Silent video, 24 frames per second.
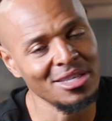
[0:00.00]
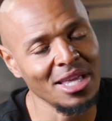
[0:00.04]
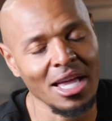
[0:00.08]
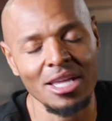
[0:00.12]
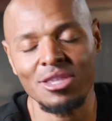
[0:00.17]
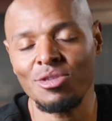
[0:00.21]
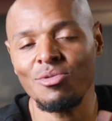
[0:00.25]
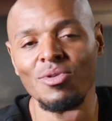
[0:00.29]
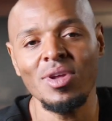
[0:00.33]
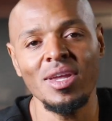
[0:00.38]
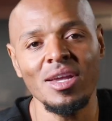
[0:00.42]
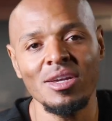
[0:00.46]
It's
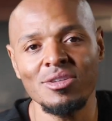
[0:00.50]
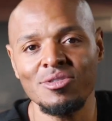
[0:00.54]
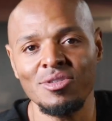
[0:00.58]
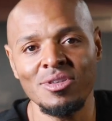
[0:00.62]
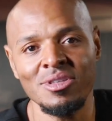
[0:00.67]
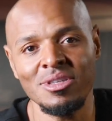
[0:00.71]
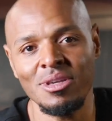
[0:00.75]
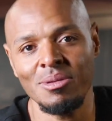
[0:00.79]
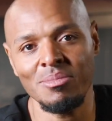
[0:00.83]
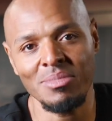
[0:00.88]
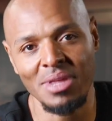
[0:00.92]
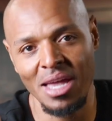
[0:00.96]
like
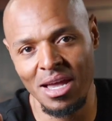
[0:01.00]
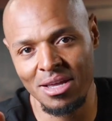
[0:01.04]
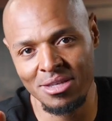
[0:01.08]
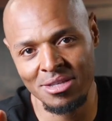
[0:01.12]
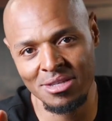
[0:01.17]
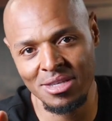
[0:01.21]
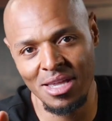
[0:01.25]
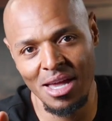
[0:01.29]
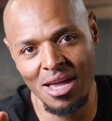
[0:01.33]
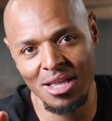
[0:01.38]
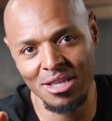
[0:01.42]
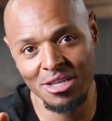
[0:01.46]
300 some
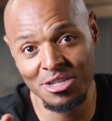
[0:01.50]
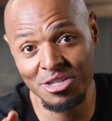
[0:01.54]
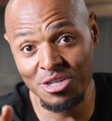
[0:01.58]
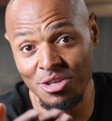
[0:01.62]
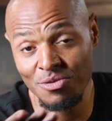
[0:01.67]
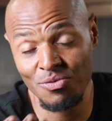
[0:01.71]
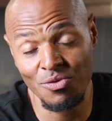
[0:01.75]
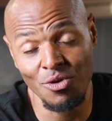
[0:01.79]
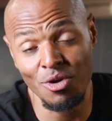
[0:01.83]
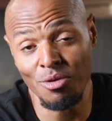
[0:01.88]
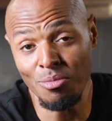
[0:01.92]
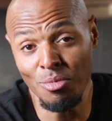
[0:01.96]
thousand dollars
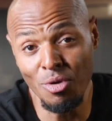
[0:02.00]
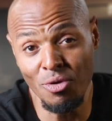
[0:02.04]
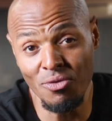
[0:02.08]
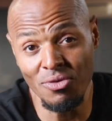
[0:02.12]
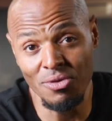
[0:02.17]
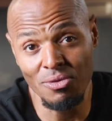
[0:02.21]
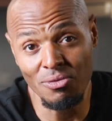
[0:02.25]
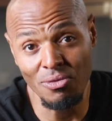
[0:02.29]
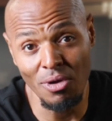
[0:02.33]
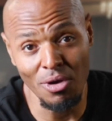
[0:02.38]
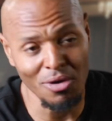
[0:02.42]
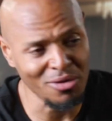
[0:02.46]
just for a
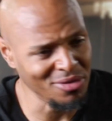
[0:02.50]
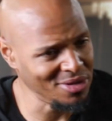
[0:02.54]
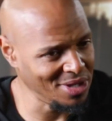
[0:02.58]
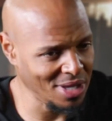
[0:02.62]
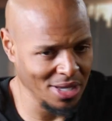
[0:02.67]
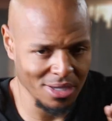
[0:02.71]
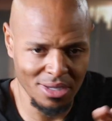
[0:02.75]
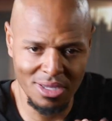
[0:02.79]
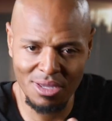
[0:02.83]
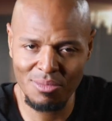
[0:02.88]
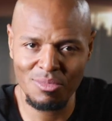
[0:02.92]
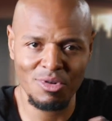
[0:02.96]
movie role. I was
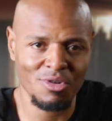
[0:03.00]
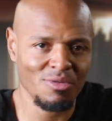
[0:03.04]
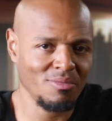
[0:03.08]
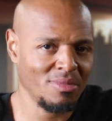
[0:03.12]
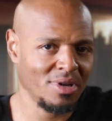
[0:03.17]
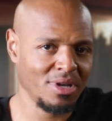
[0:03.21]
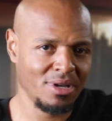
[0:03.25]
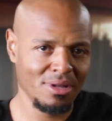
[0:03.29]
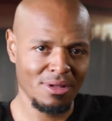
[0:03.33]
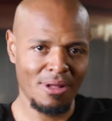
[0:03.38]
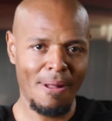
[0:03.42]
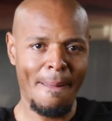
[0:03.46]
like, come on,
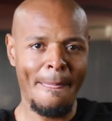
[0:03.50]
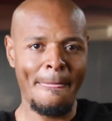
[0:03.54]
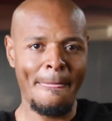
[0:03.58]
man.